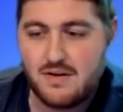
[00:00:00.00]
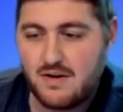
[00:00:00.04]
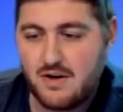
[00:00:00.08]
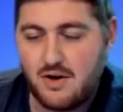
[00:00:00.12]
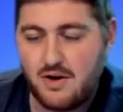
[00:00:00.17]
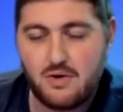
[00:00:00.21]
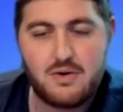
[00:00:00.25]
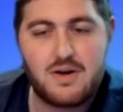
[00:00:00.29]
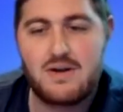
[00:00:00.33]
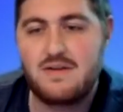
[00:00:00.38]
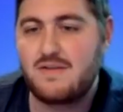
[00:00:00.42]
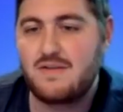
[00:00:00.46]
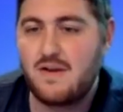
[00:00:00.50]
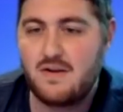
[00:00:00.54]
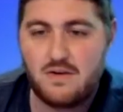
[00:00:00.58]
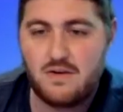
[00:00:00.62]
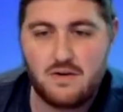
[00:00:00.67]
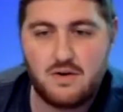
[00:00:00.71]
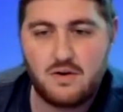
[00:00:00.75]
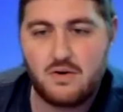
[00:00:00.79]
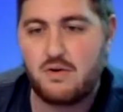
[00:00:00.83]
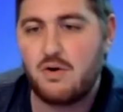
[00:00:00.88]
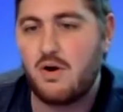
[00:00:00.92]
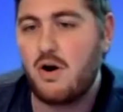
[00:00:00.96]
continue
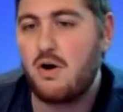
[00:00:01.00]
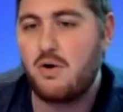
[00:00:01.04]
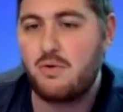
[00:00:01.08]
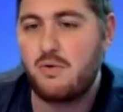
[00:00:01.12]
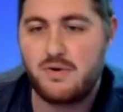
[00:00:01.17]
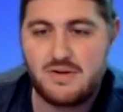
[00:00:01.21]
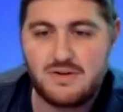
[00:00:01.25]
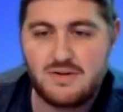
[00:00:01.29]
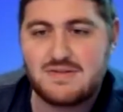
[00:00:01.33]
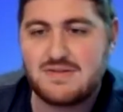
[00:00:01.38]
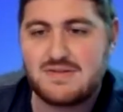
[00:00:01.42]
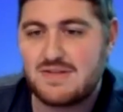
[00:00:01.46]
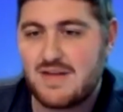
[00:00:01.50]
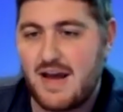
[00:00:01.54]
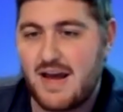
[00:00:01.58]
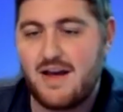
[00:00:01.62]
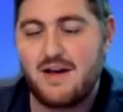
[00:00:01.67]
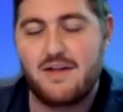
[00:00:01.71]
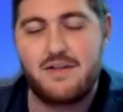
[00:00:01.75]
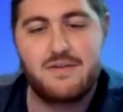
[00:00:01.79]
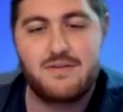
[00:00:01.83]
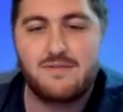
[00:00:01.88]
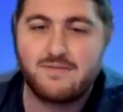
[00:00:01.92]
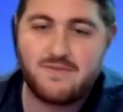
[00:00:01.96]
to grow and
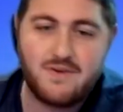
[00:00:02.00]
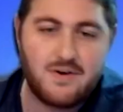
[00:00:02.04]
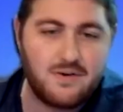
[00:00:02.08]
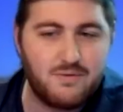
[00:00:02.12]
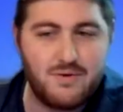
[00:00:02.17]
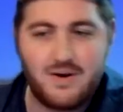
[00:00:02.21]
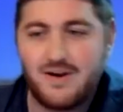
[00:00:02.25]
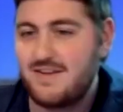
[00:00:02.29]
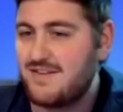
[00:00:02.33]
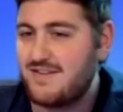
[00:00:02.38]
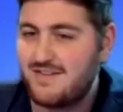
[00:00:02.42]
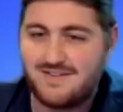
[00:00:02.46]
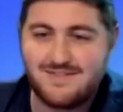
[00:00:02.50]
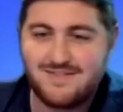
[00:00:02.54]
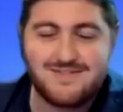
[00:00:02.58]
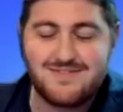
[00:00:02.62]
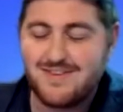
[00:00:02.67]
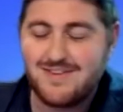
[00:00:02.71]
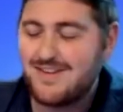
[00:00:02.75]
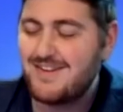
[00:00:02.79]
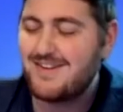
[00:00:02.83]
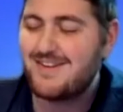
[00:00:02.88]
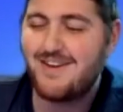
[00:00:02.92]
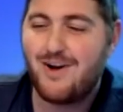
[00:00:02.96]
scale and fundraise and
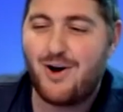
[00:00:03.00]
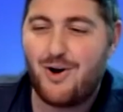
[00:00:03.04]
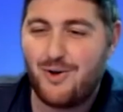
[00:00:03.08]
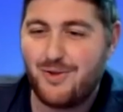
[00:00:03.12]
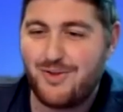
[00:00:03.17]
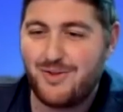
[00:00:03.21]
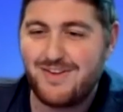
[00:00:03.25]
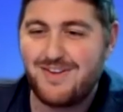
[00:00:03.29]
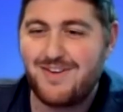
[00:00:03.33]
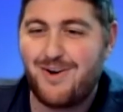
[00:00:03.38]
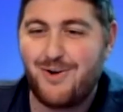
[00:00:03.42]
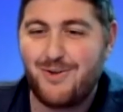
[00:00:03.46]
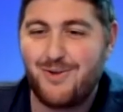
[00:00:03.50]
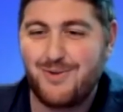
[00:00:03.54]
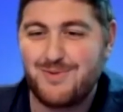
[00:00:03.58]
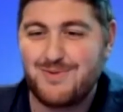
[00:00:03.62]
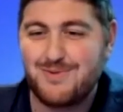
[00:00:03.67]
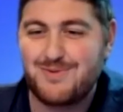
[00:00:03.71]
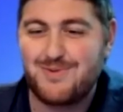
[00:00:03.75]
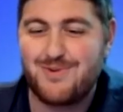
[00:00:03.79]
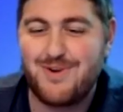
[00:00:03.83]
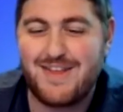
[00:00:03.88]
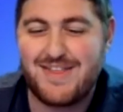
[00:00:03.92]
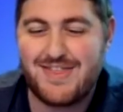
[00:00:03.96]
all those
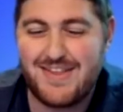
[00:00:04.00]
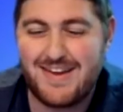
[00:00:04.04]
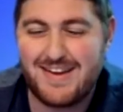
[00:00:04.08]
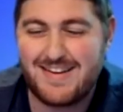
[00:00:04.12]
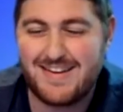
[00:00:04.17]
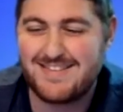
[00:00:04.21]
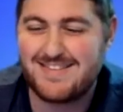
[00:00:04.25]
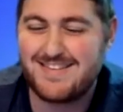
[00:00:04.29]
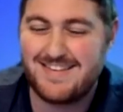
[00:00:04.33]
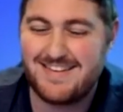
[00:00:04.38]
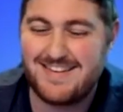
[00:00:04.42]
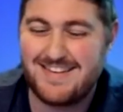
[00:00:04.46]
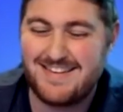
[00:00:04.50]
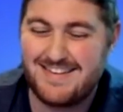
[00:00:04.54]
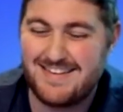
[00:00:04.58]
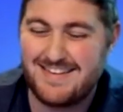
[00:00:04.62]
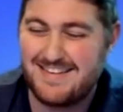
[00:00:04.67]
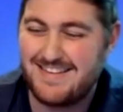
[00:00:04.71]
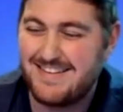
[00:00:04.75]
great things.